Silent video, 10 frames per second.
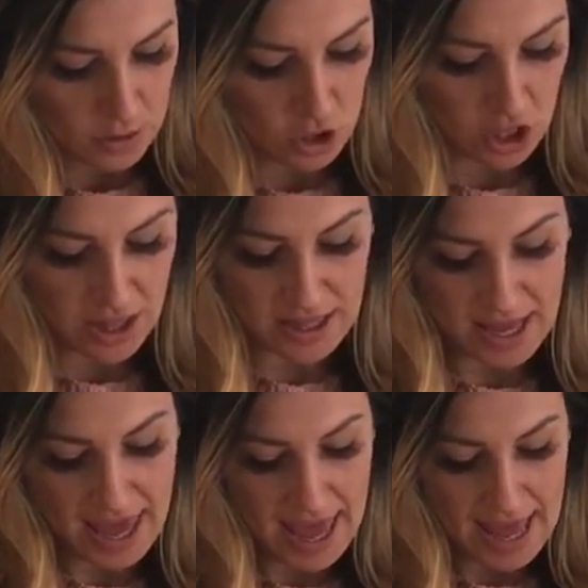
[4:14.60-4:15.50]
so that
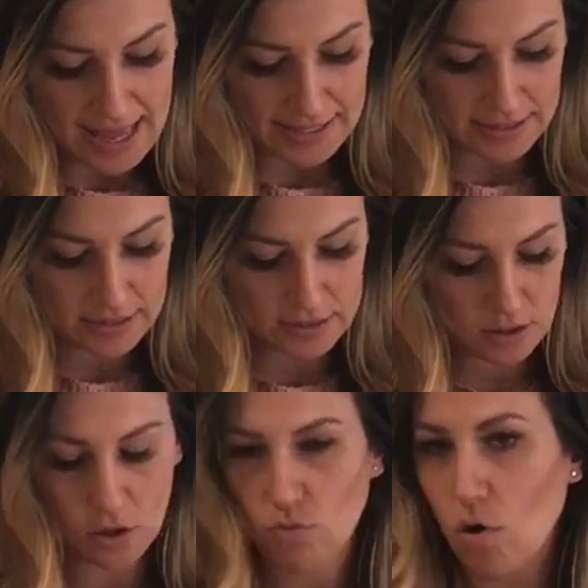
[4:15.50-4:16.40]
the
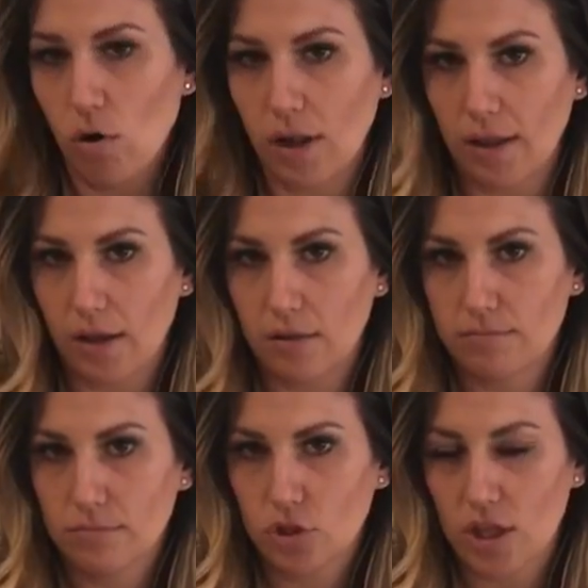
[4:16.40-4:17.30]
ends roll a
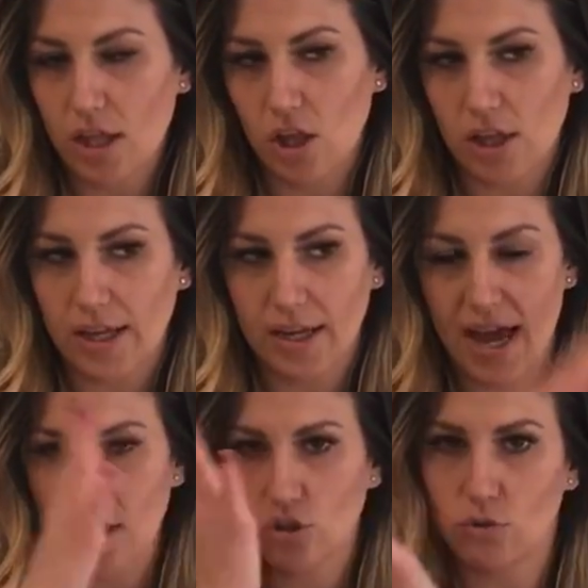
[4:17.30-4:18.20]
little, so they look like a
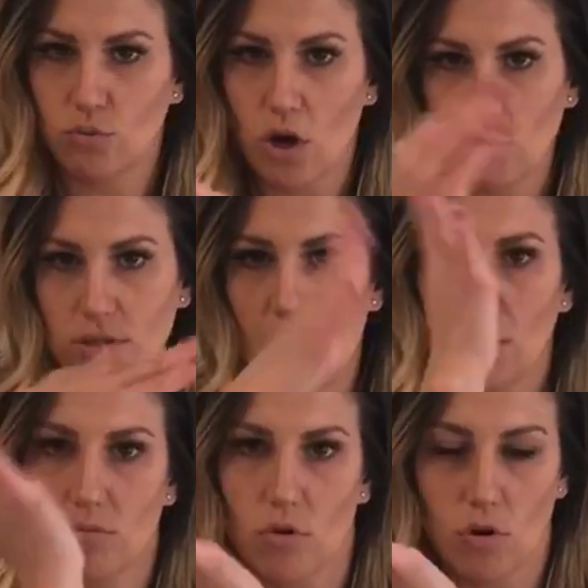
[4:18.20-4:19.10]
natural rose,
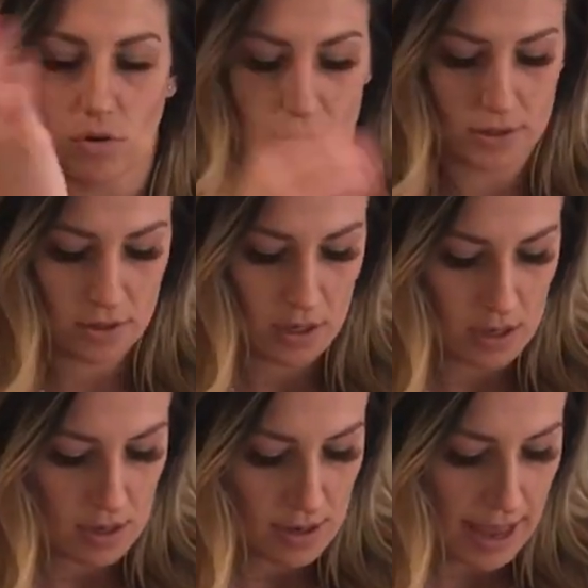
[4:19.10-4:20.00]
how it rolls
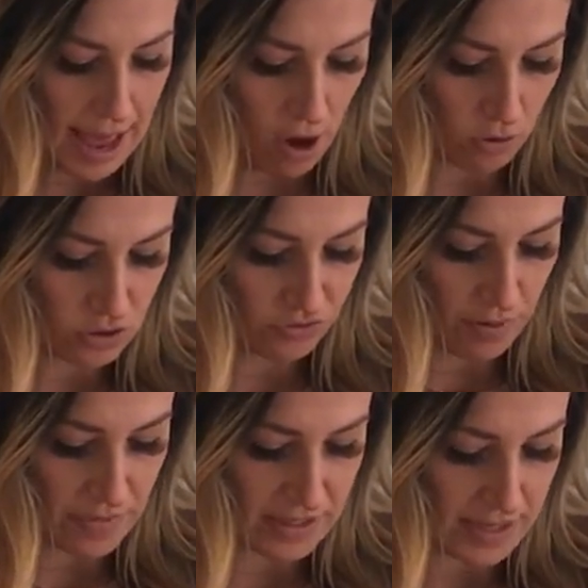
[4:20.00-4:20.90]
out from the